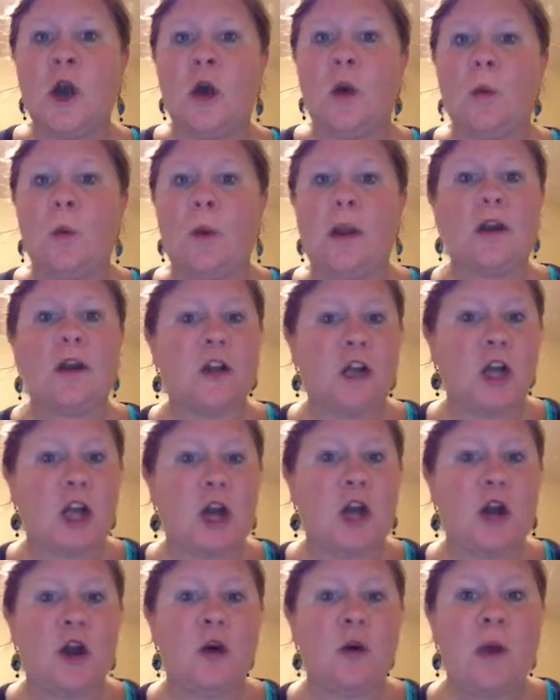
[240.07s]
where to
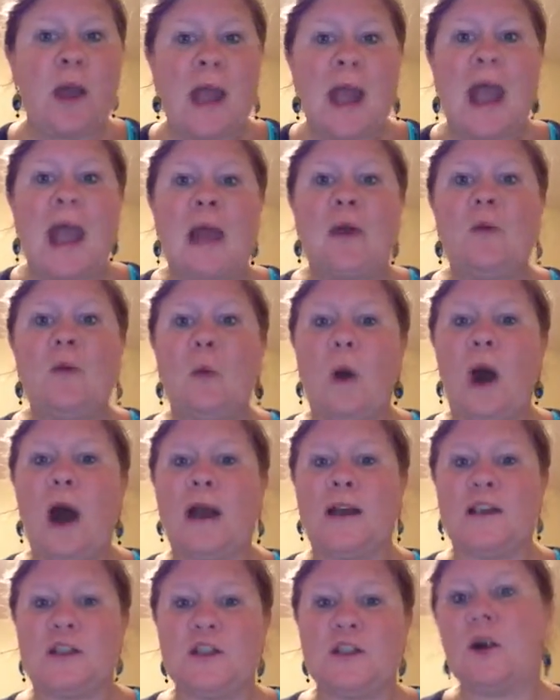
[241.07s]
go, and
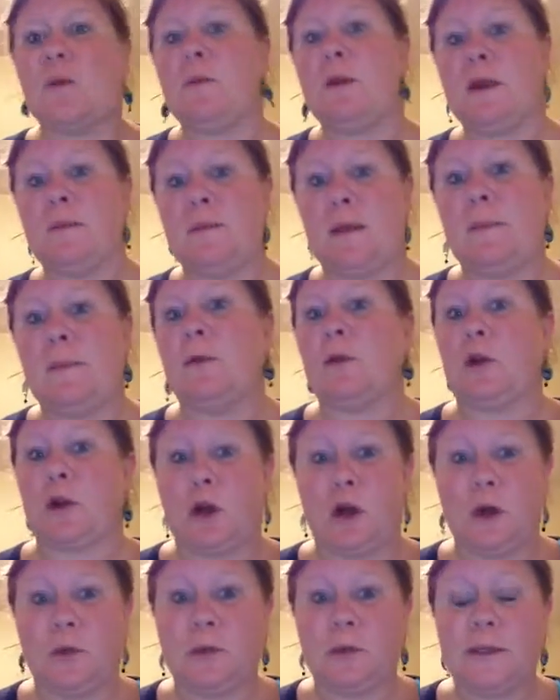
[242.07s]
why so many people are
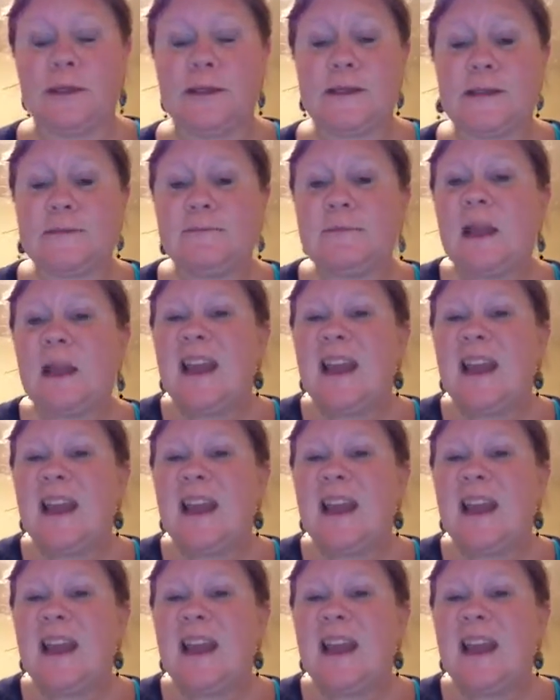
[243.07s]
homeless.